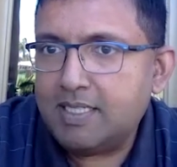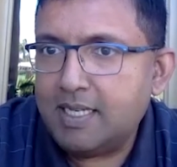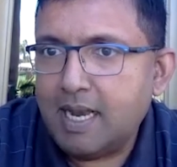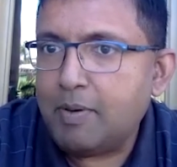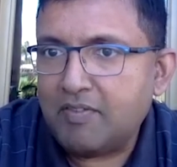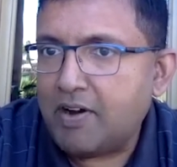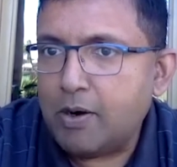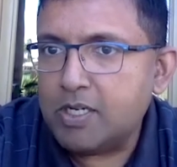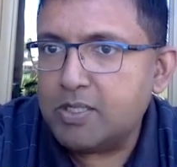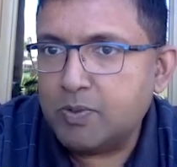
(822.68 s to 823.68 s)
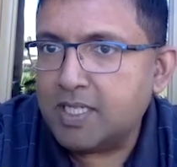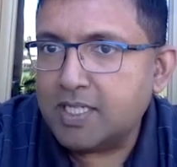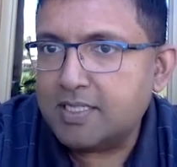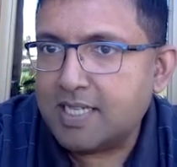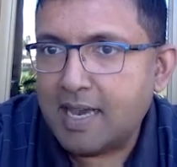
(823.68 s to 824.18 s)
number of hours
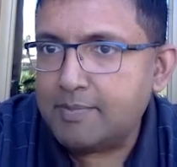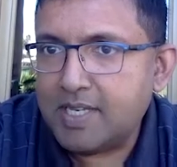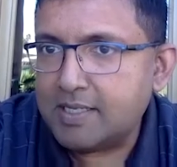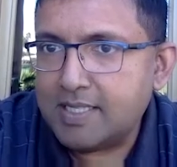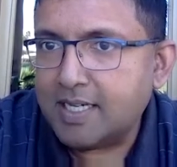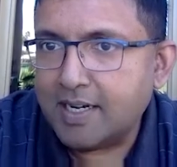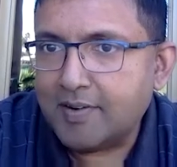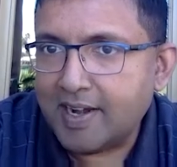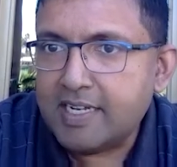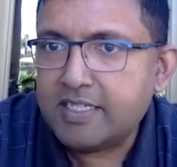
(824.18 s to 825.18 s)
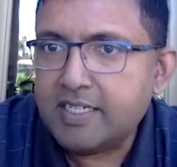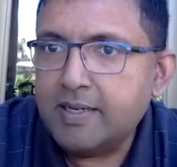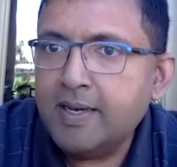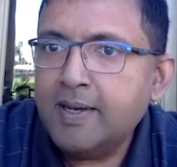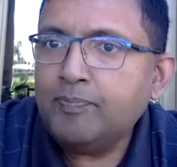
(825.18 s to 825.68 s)
worked times a certain rate,
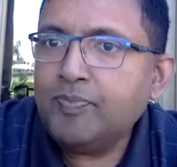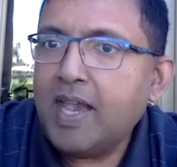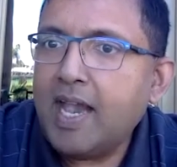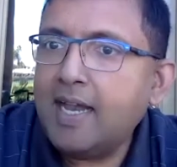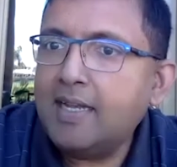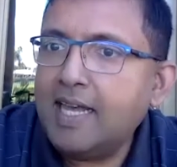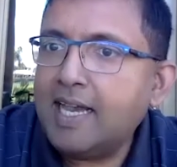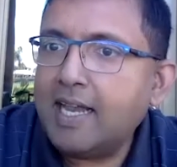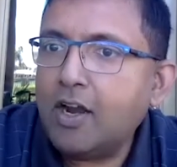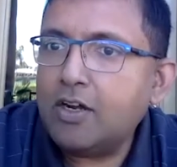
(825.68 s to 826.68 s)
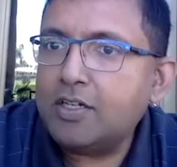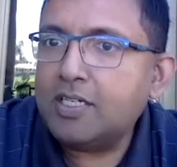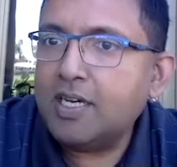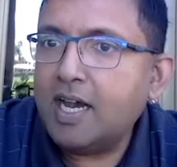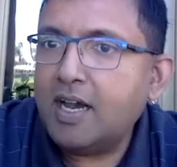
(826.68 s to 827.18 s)
and they cannot
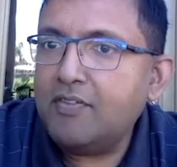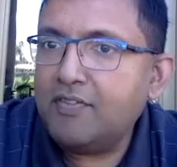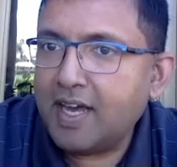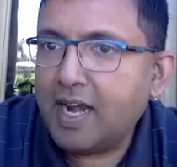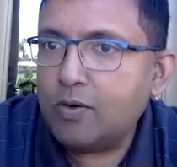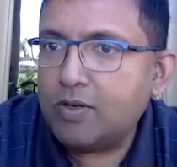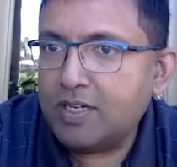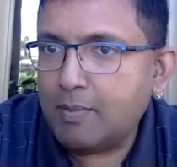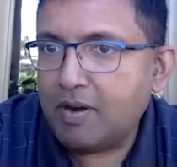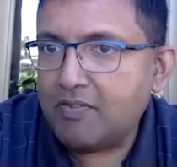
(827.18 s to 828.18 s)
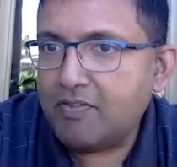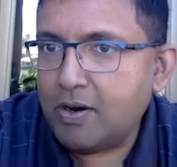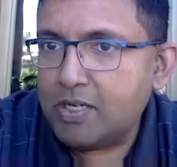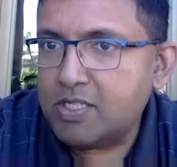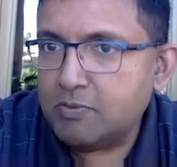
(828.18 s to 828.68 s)
figure out number of
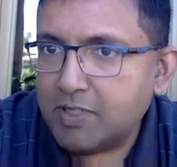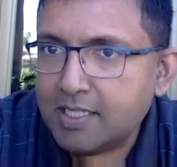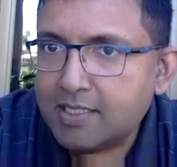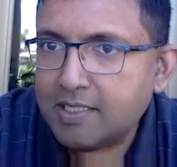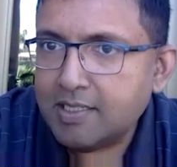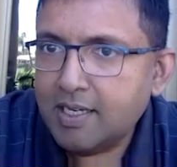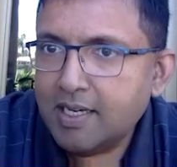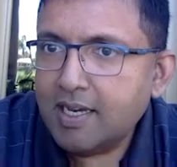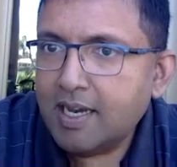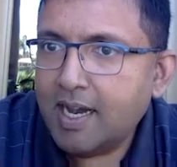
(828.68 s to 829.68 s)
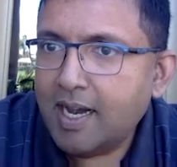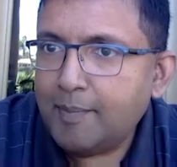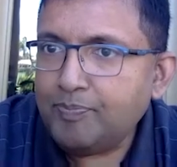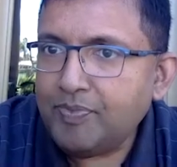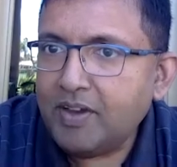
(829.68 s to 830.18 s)
hours worked
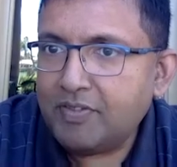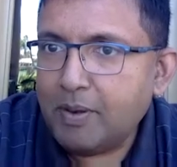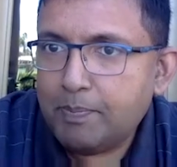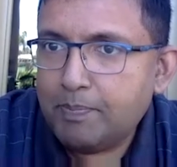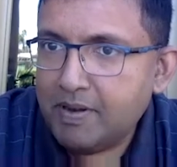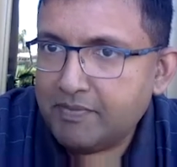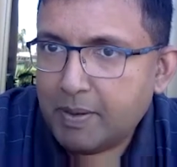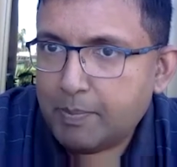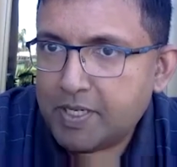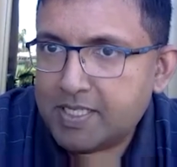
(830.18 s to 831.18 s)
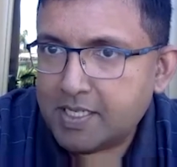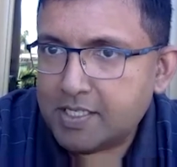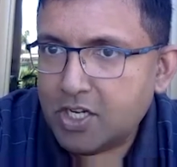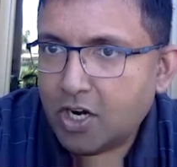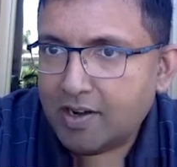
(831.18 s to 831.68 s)
if the person
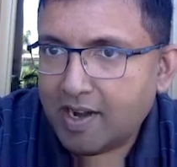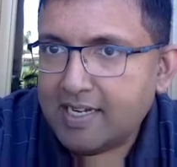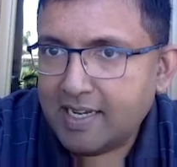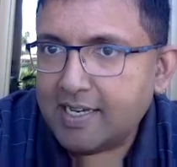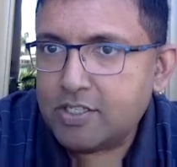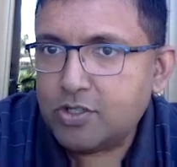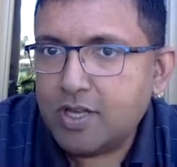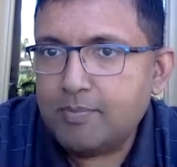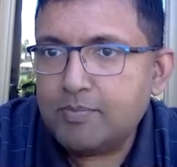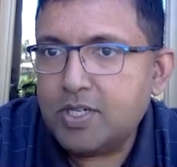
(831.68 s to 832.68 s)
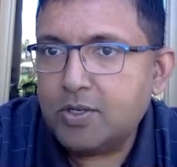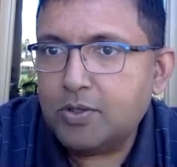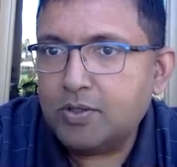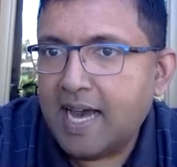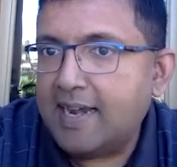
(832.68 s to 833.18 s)
is not right next to them.
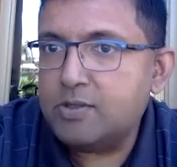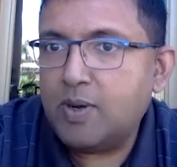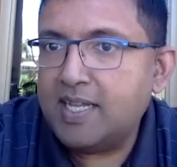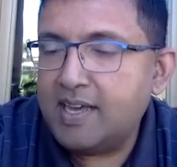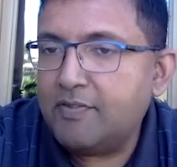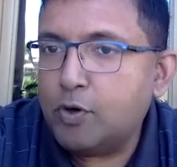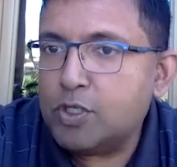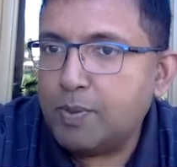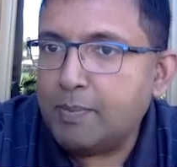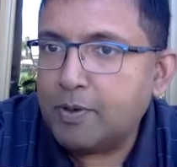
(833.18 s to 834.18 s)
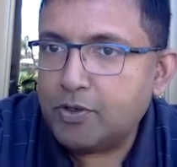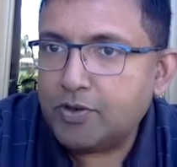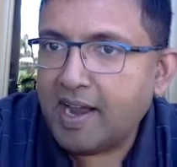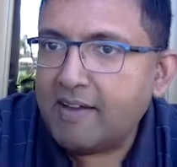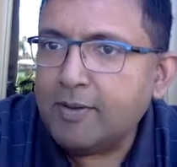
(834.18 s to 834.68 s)
So that is why they force people to
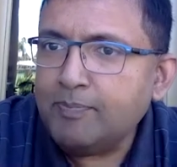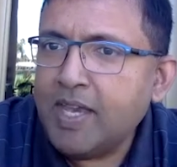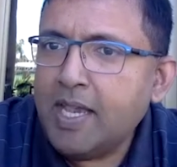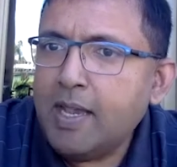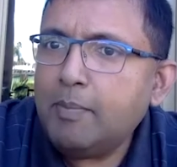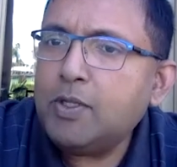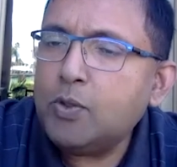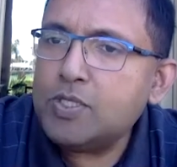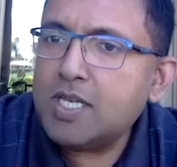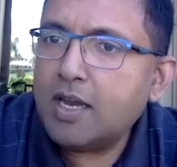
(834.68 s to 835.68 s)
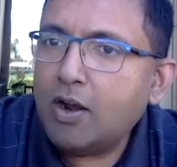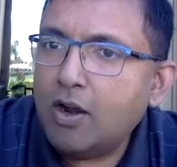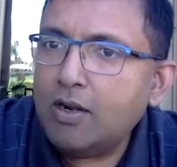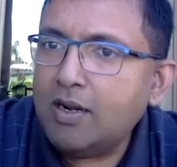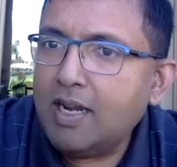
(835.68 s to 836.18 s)
travel. But those are
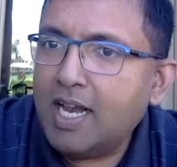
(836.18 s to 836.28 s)
all